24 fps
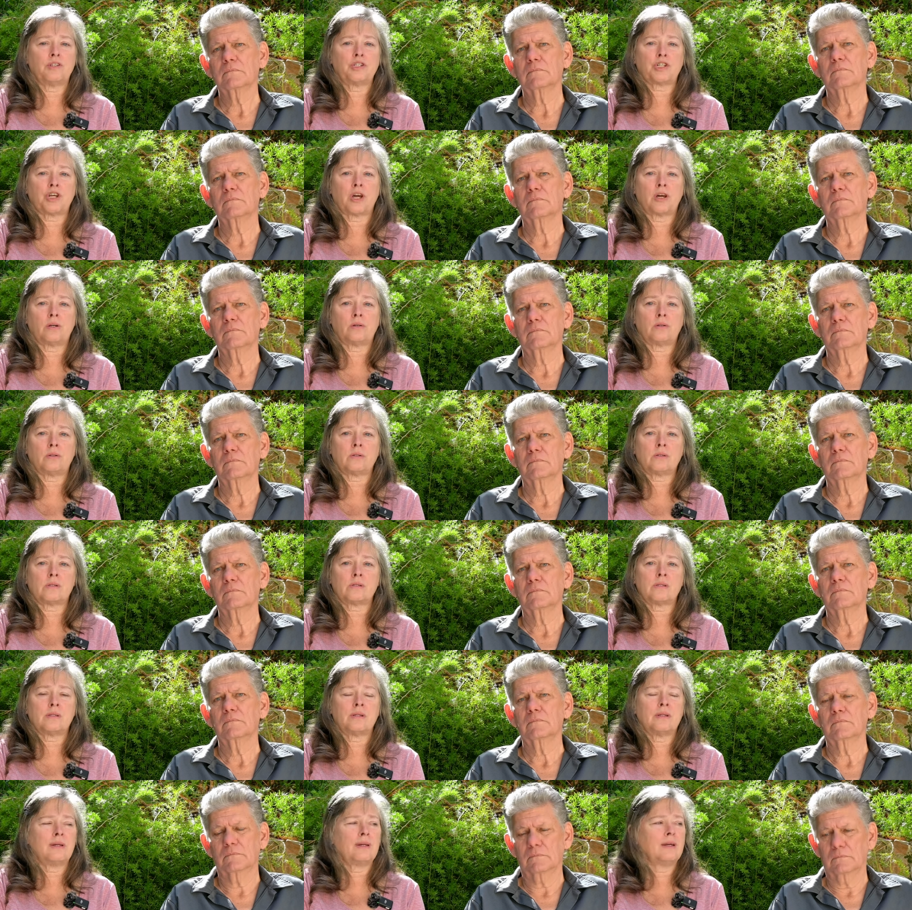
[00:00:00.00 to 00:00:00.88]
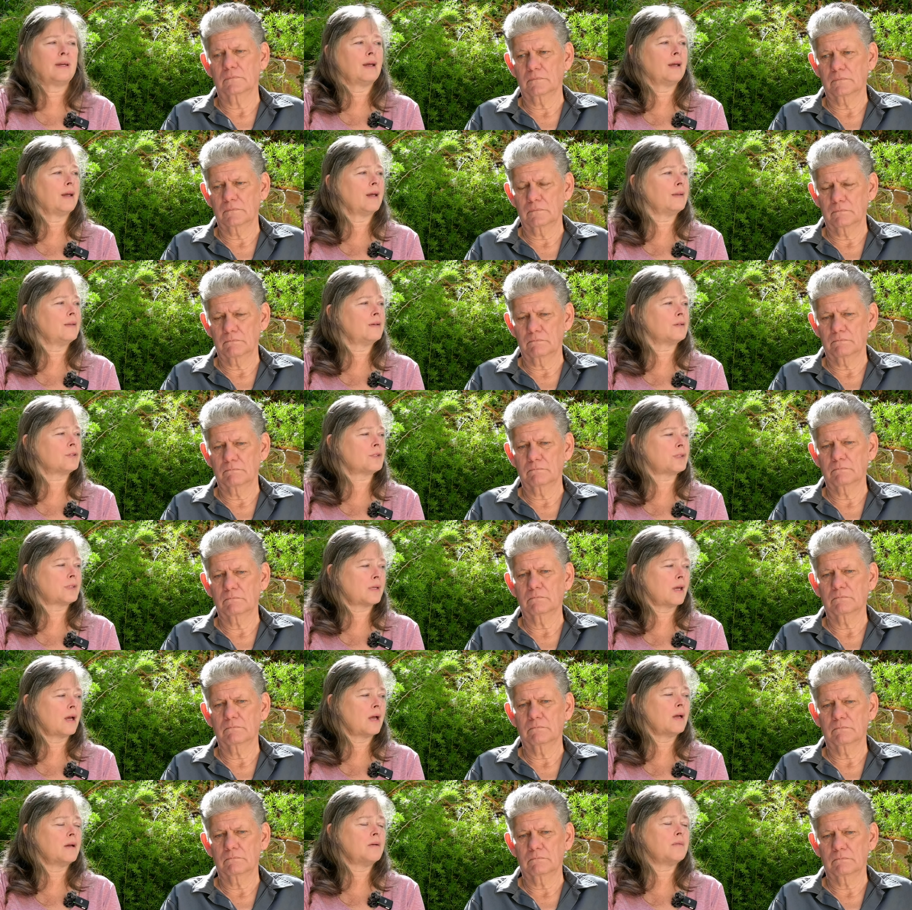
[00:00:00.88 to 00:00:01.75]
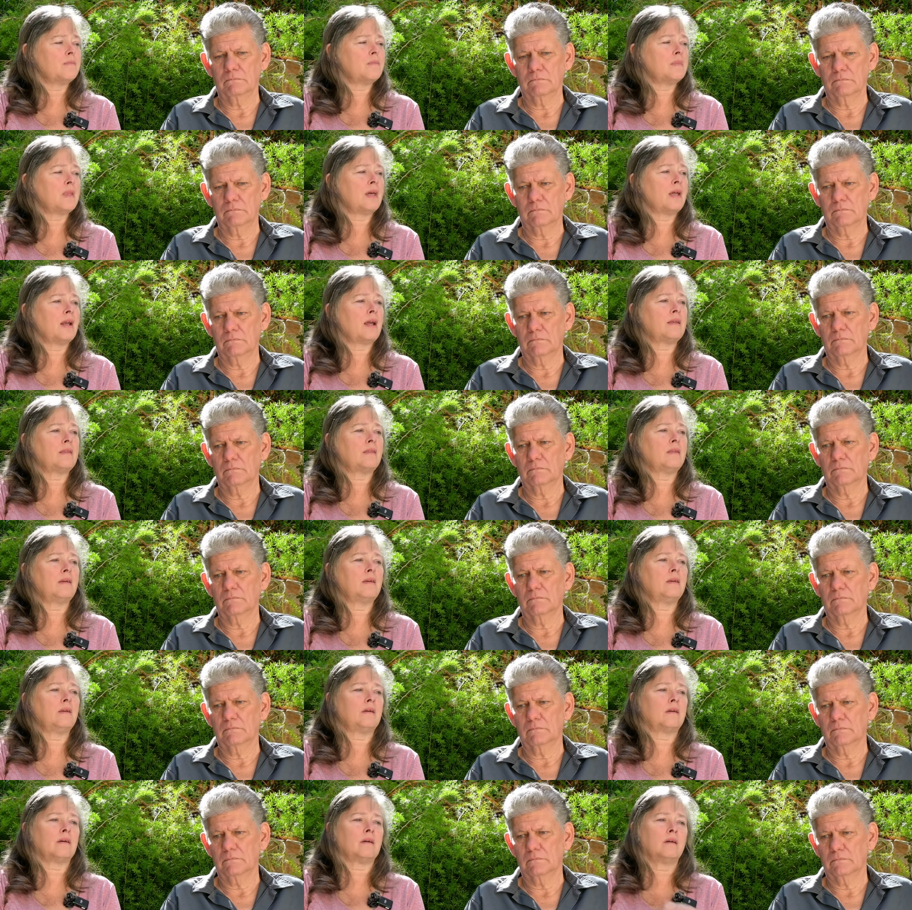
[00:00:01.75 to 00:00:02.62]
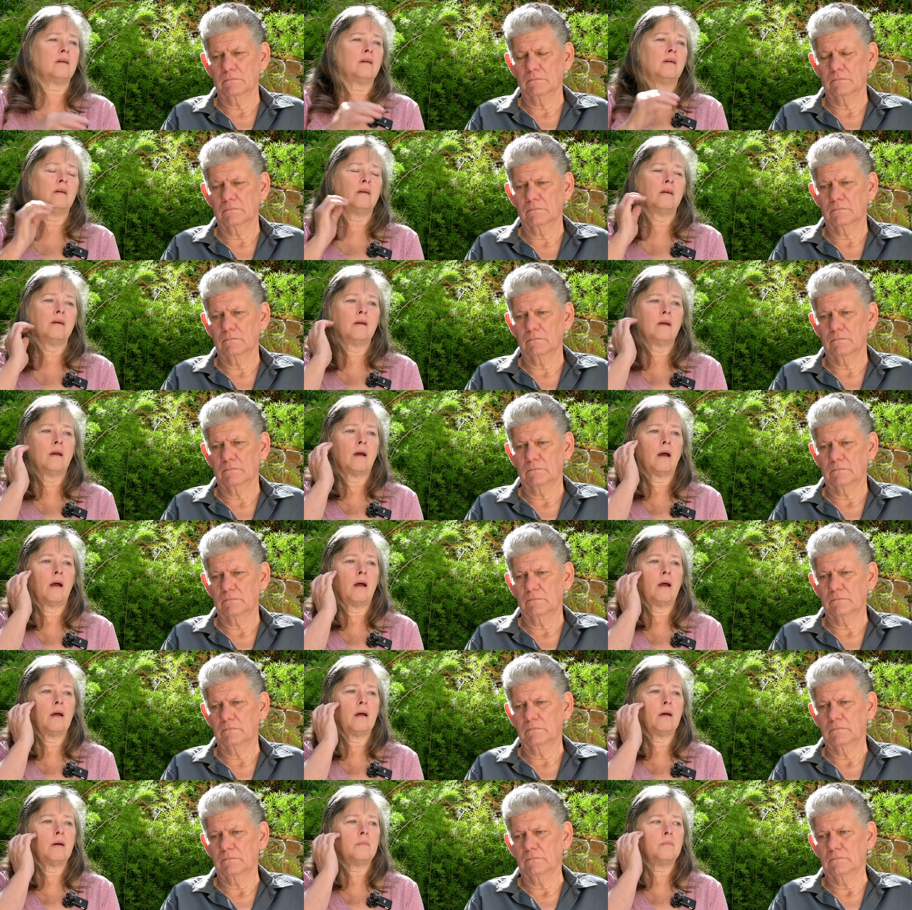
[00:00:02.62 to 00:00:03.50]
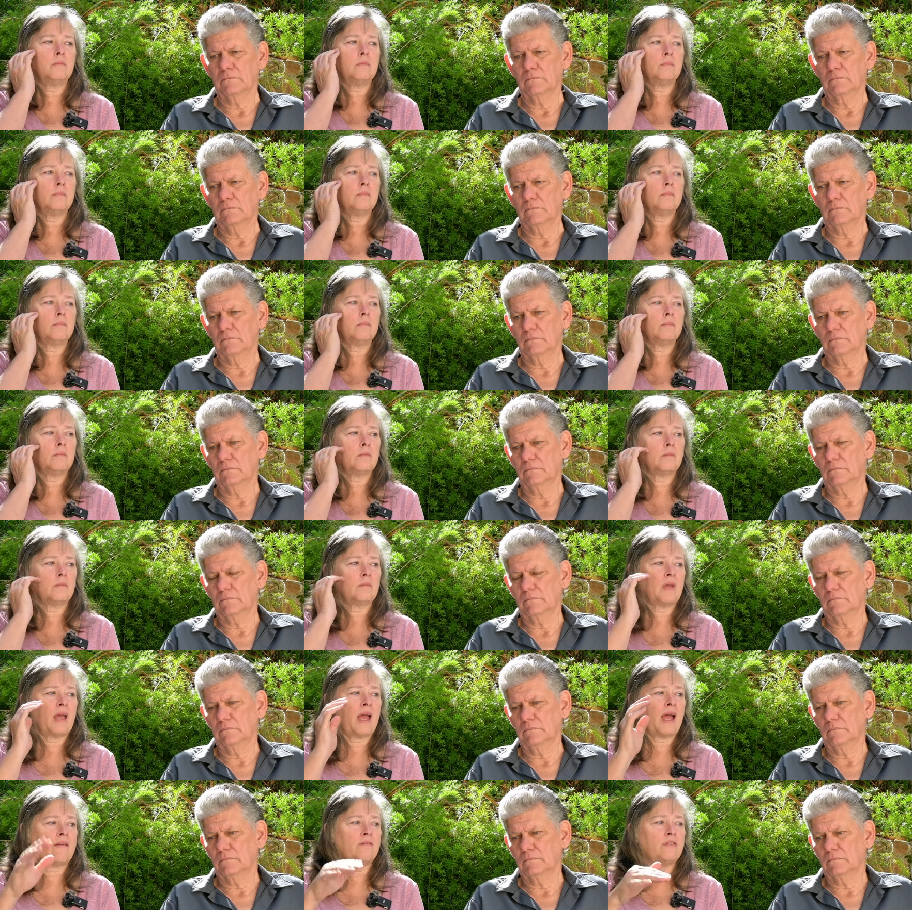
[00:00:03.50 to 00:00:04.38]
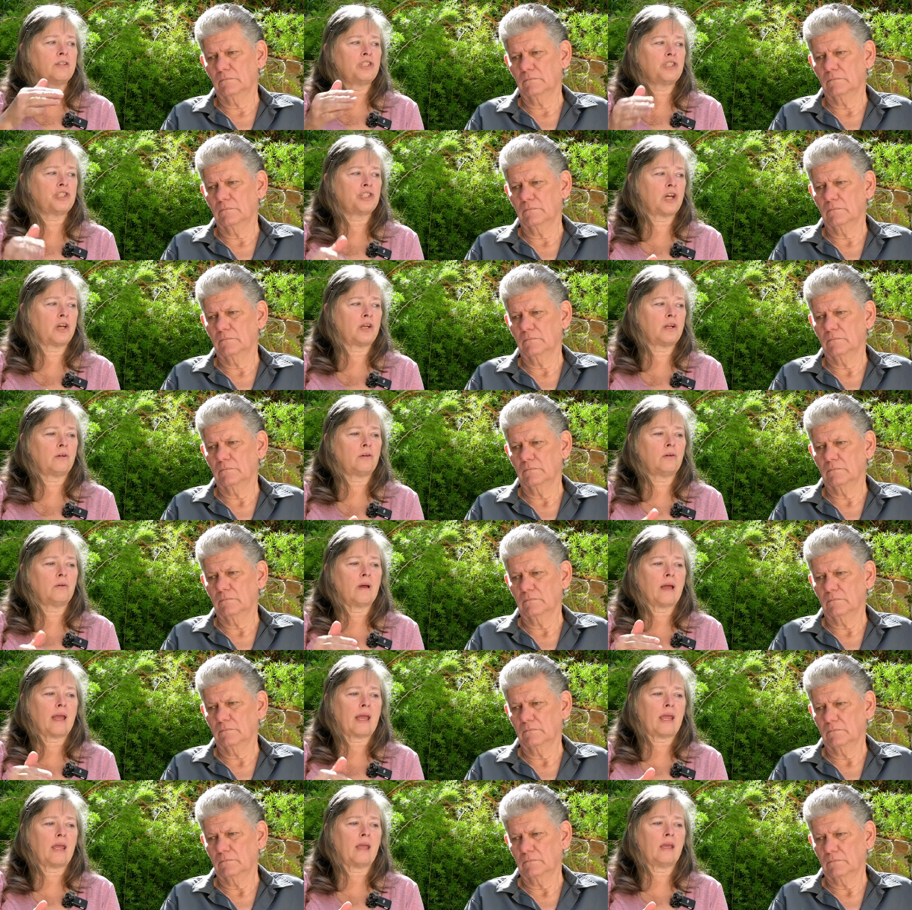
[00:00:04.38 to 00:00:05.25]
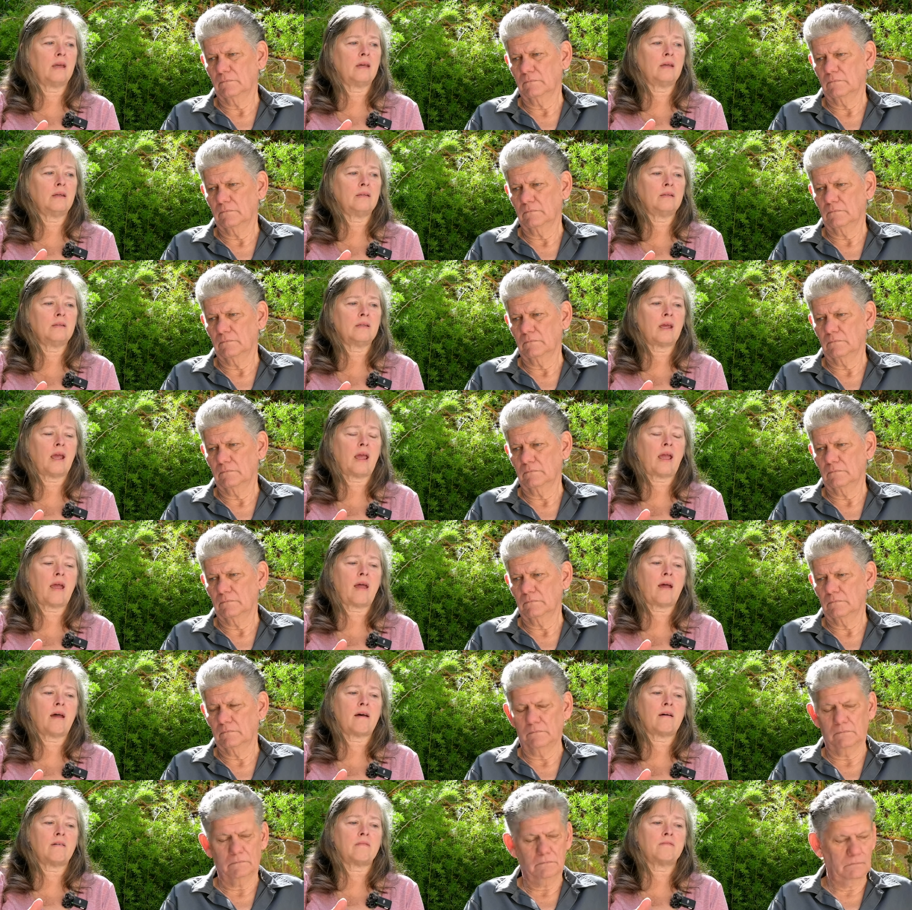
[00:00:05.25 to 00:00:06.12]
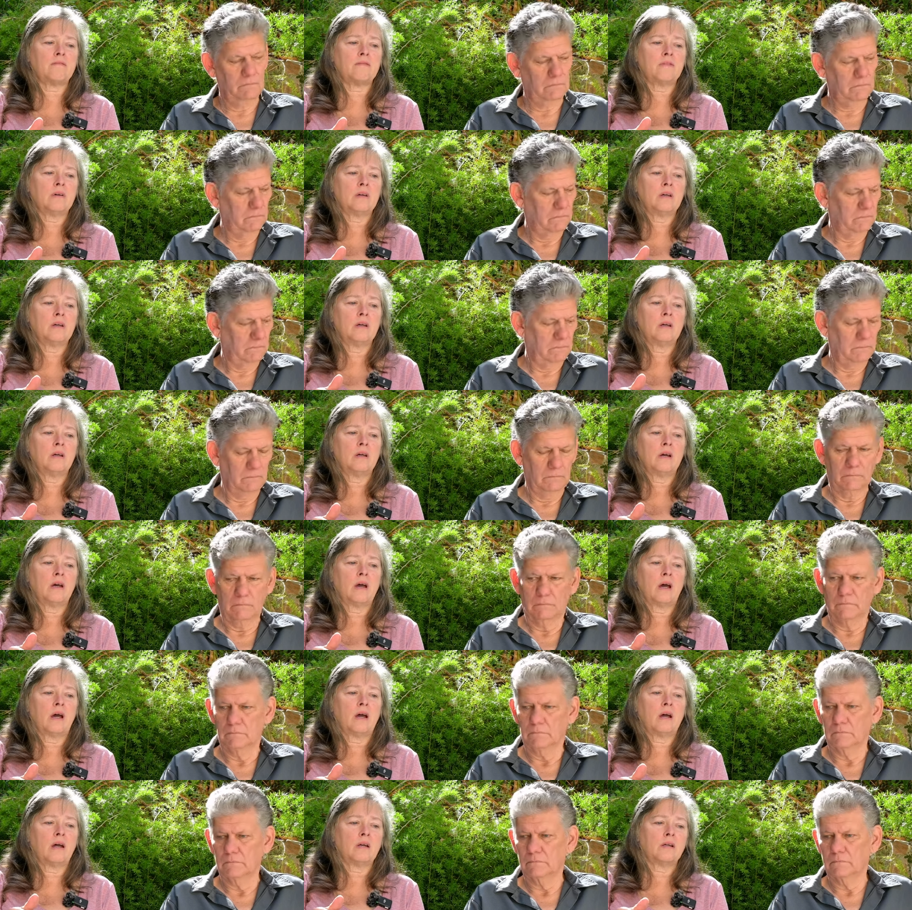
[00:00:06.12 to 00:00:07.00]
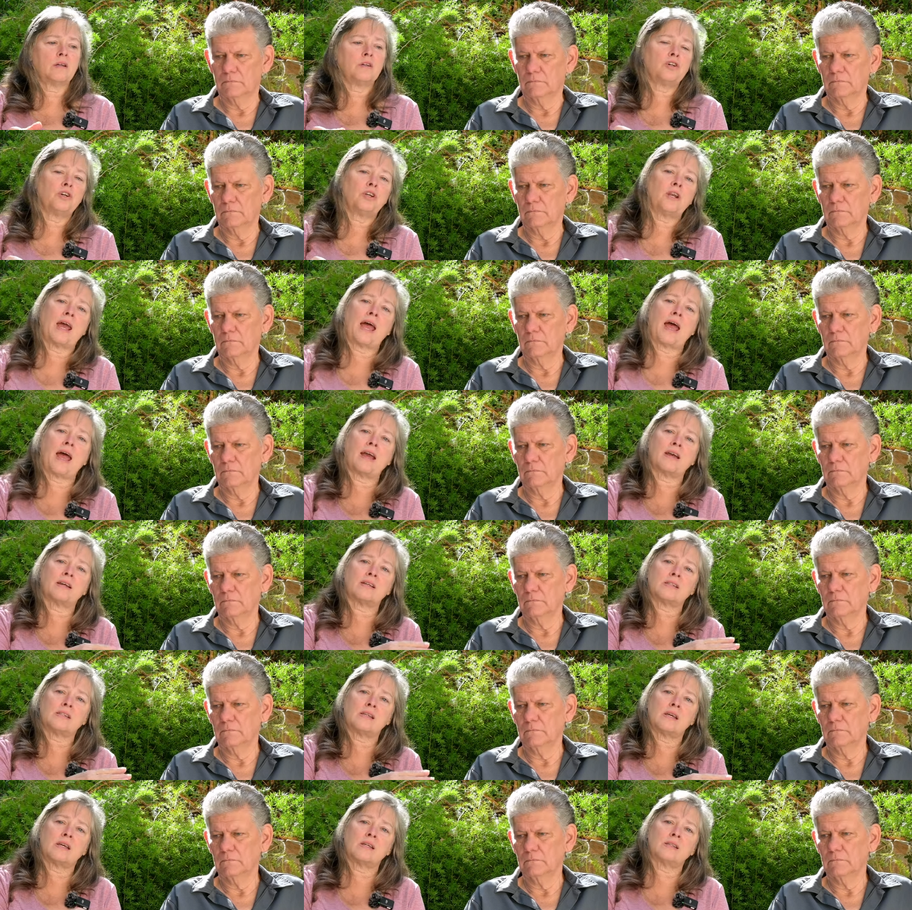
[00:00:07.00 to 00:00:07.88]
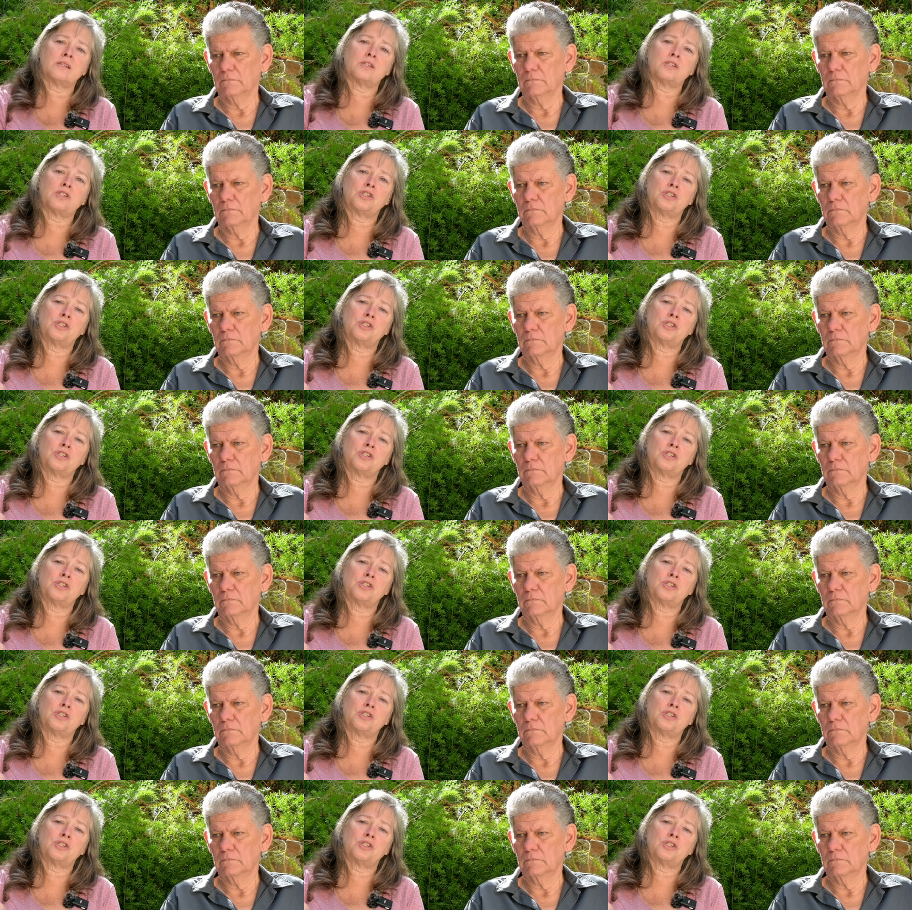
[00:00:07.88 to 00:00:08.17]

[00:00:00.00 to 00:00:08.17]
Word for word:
Speaker 1: shuttles. And there's some that I think um, have a shuttle and have uh, good access